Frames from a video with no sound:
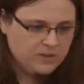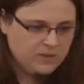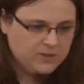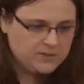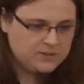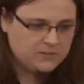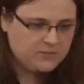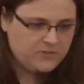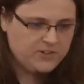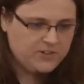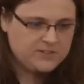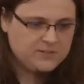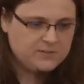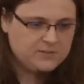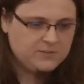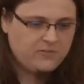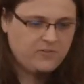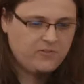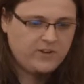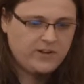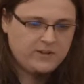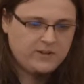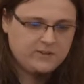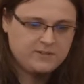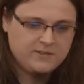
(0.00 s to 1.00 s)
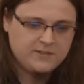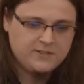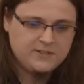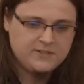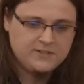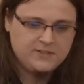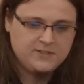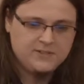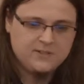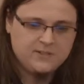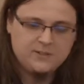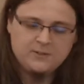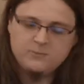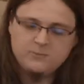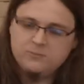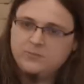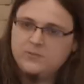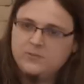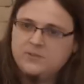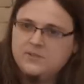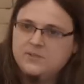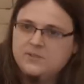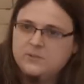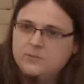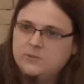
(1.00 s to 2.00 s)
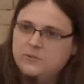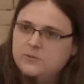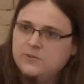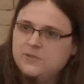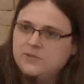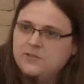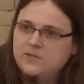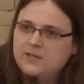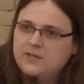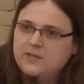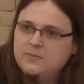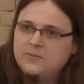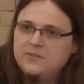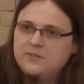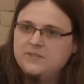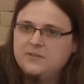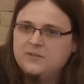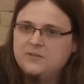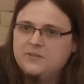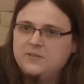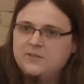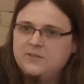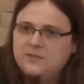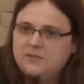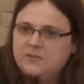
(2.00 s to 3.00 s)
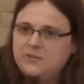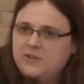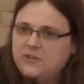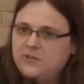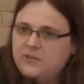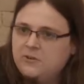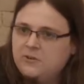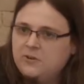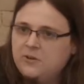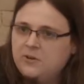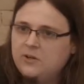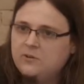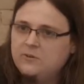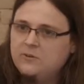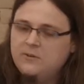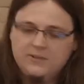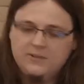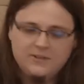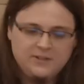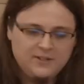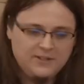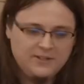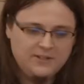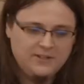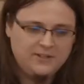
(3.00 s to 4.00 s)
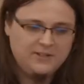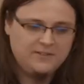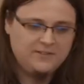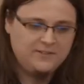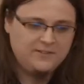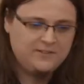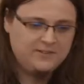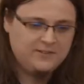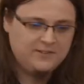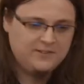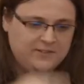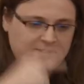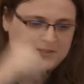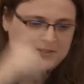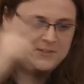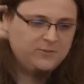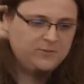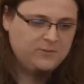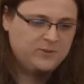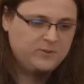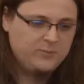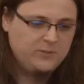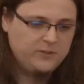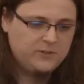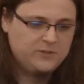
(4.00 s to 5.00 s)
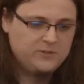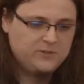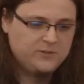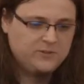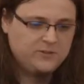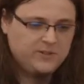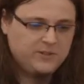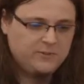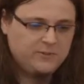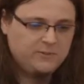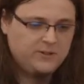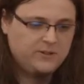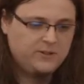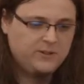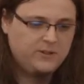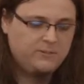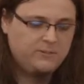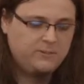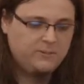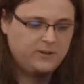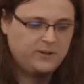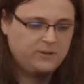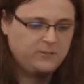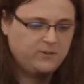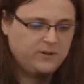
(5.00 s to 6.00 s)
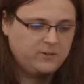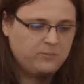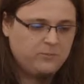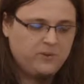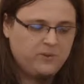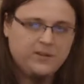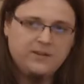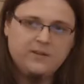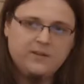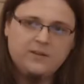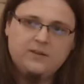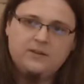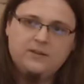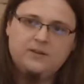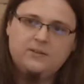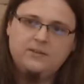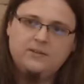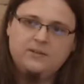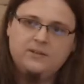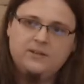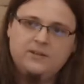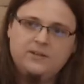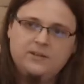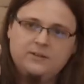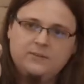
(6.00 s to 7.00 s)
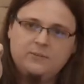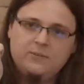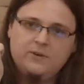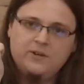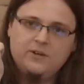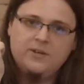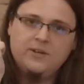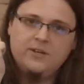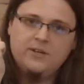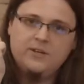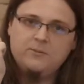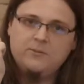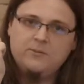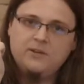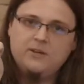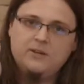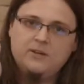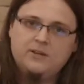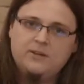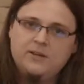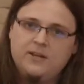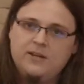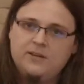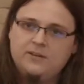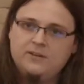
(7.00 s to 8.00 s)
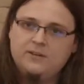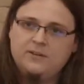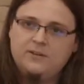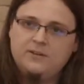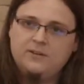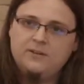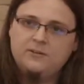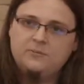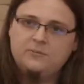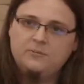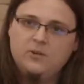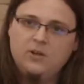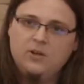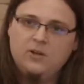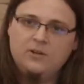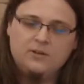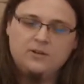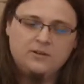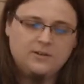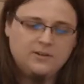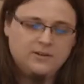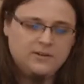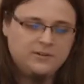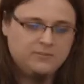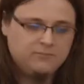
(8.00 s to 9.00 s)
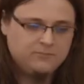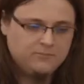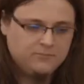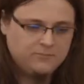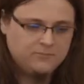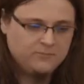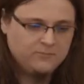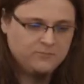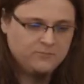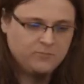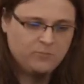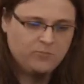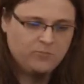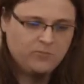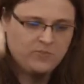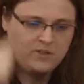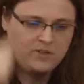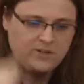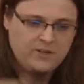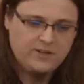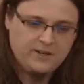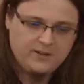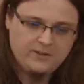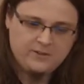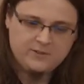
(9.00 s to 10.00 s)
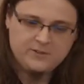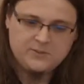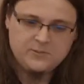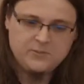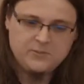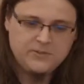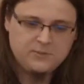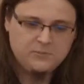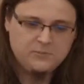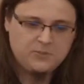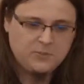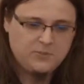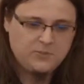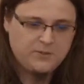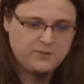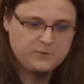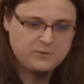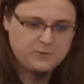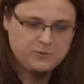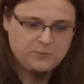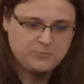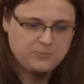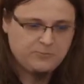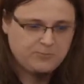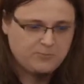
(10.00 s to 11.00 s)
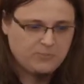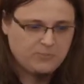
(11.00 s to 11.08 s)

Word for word: So Frets on Fire is a, um, it's a music game, it's a Guitar Hero clone. There's even a picture there uh, where we are playing that very game uh, at uh, Lakatlan in Hackerspace Budapest.